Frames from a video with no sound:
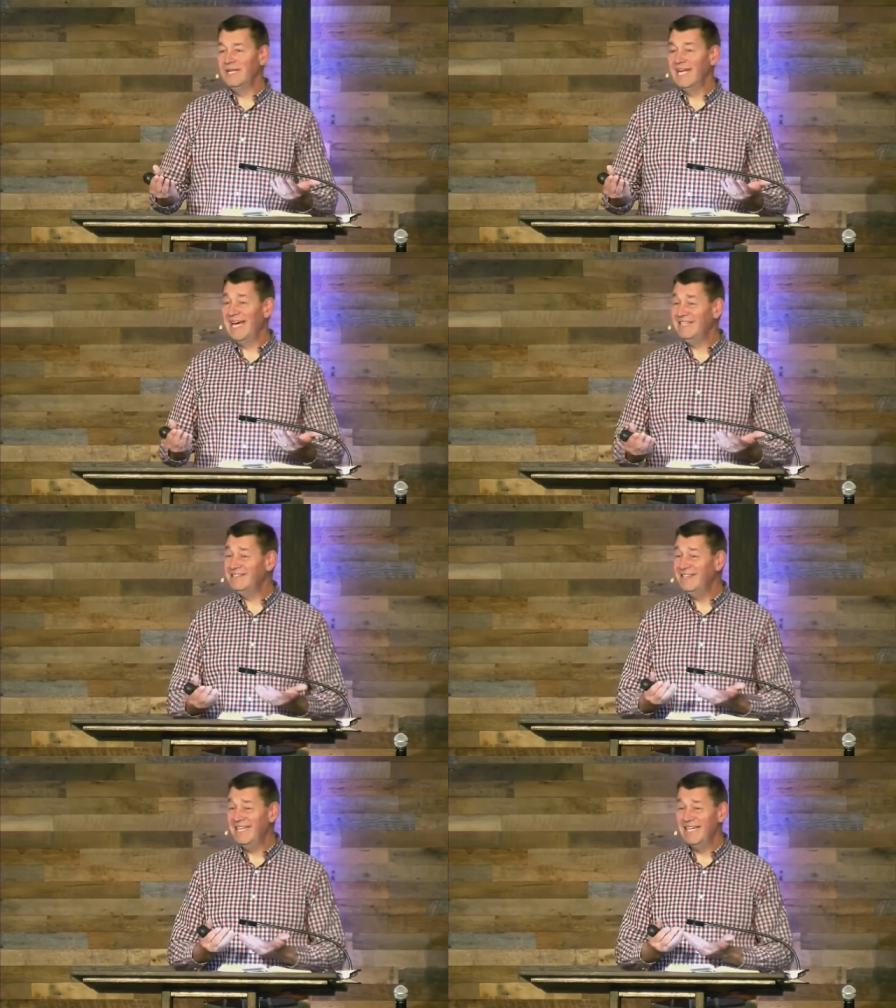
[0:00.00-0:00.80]
And
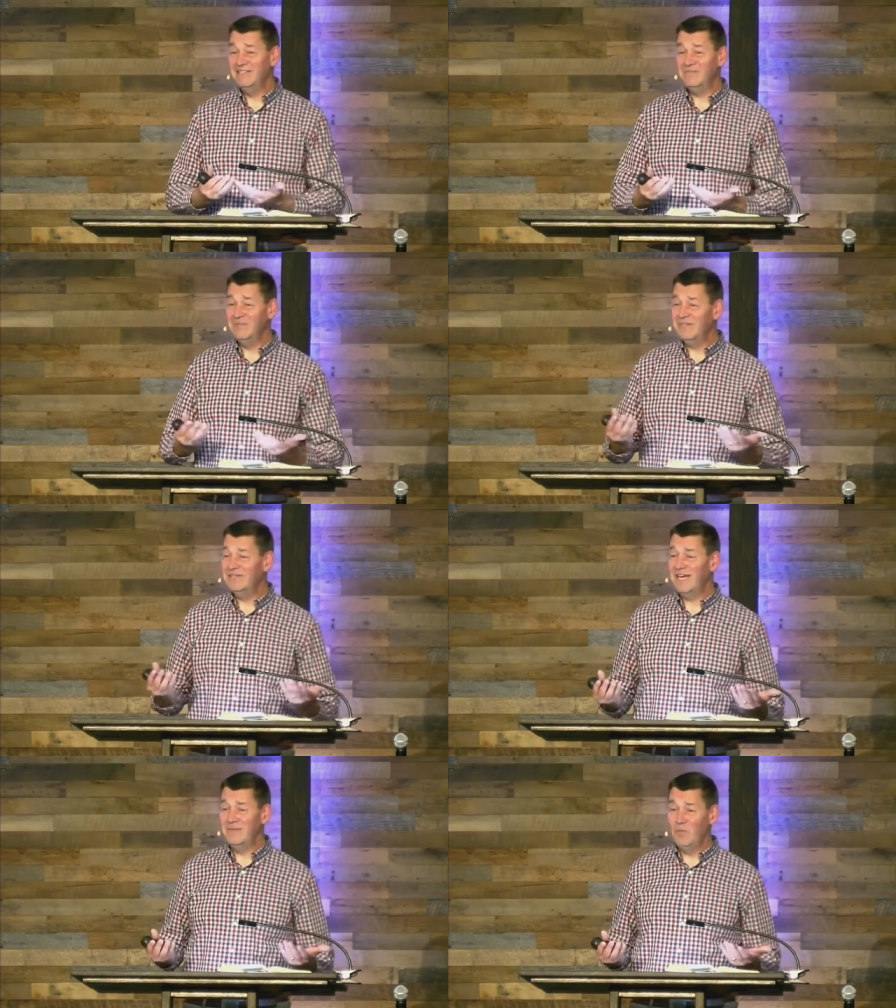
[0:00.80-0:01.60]
actually, it has some really
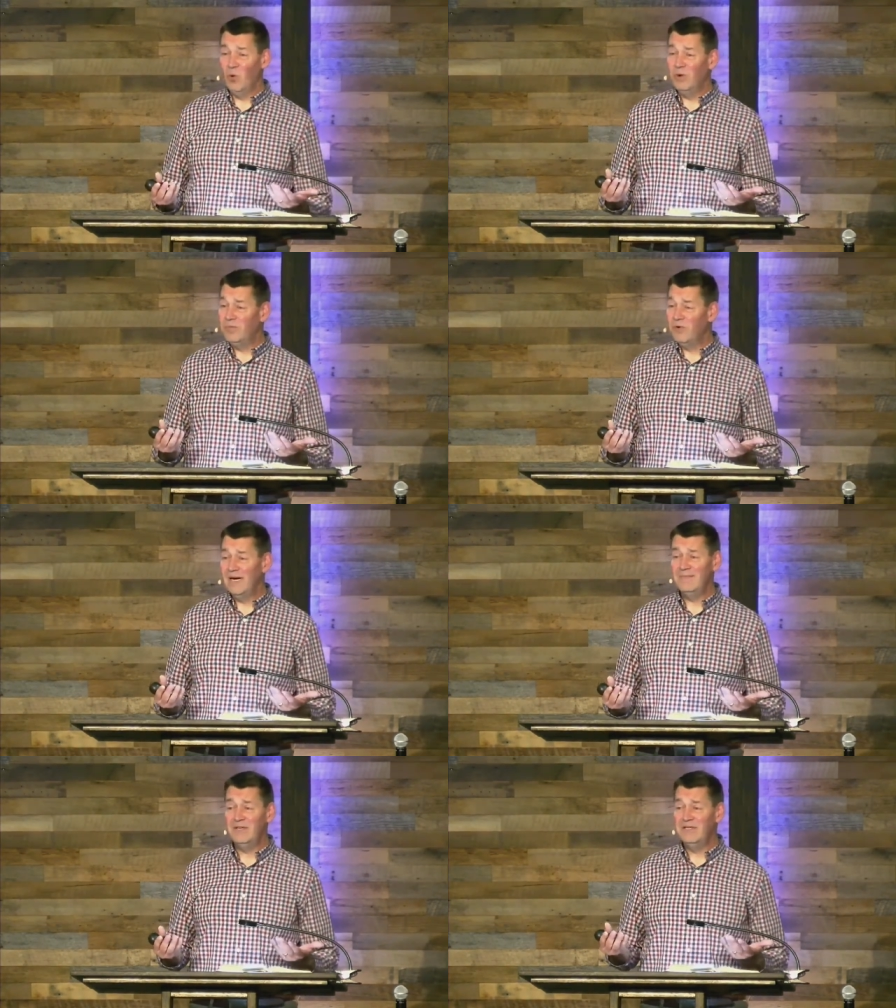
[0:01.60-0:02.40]
tight moral
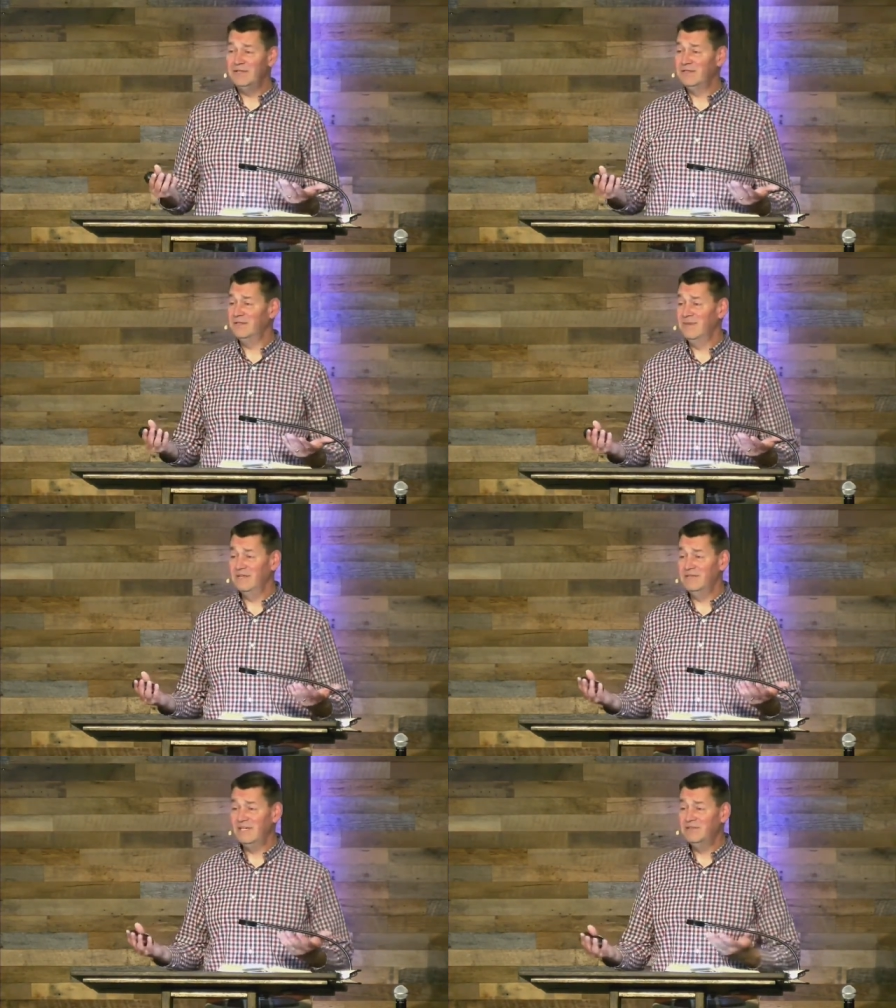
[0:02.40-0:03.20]
parameters about
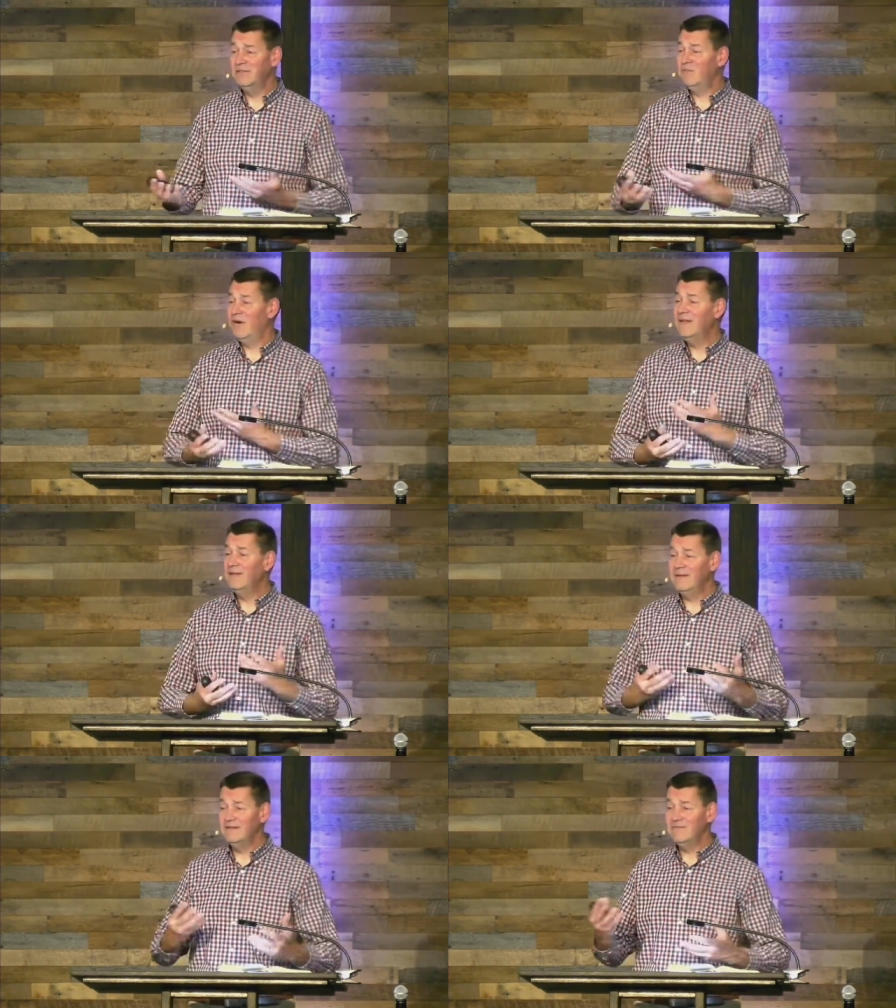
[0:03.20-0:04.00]
sexual
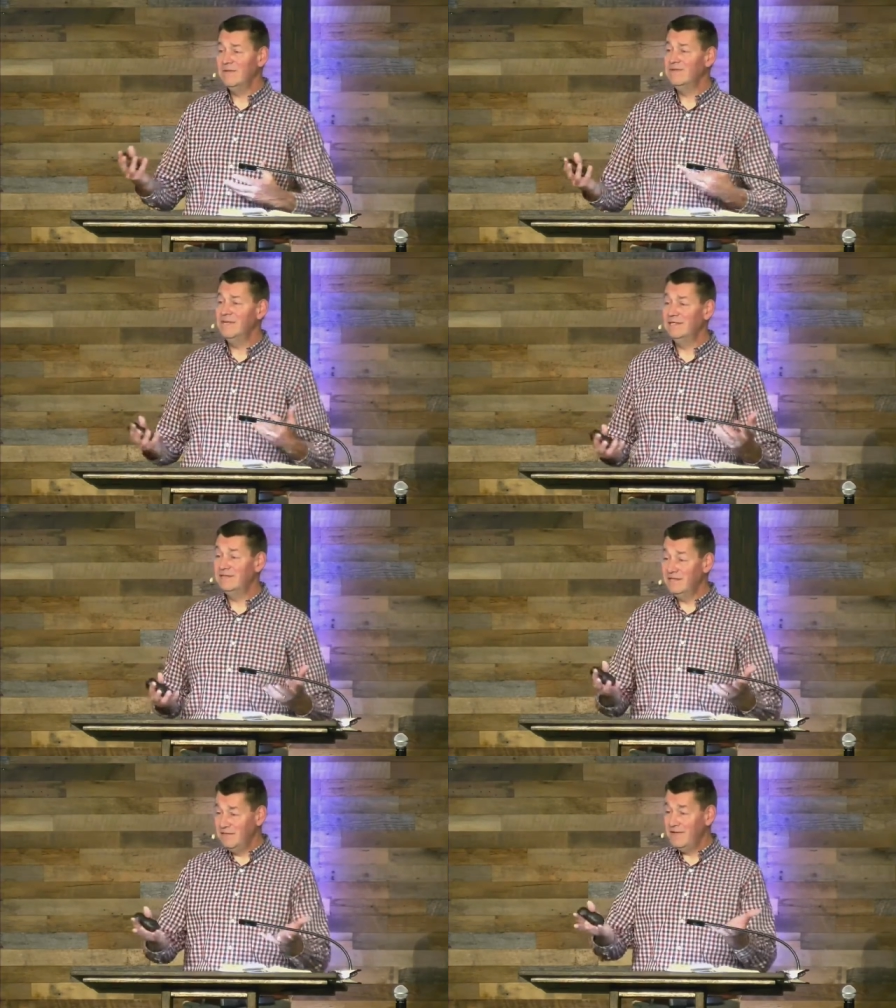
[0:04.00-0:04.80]
immorality and some other things.
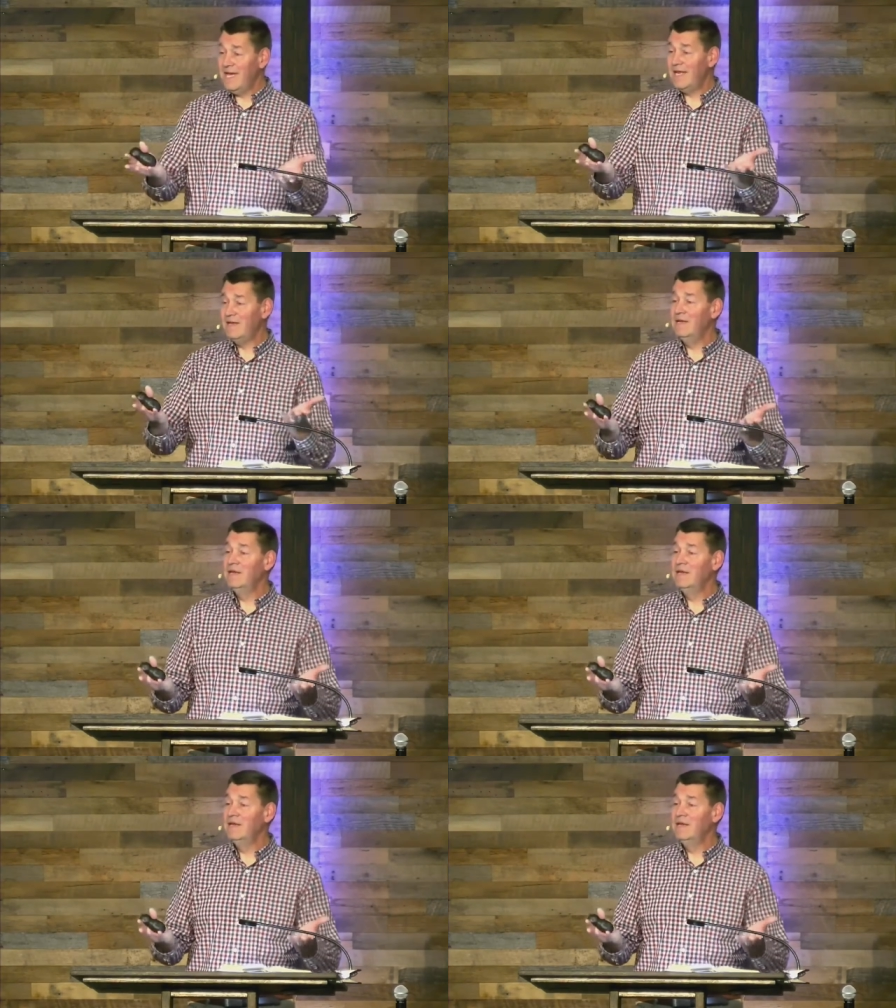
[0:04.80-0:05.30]
Did you know that?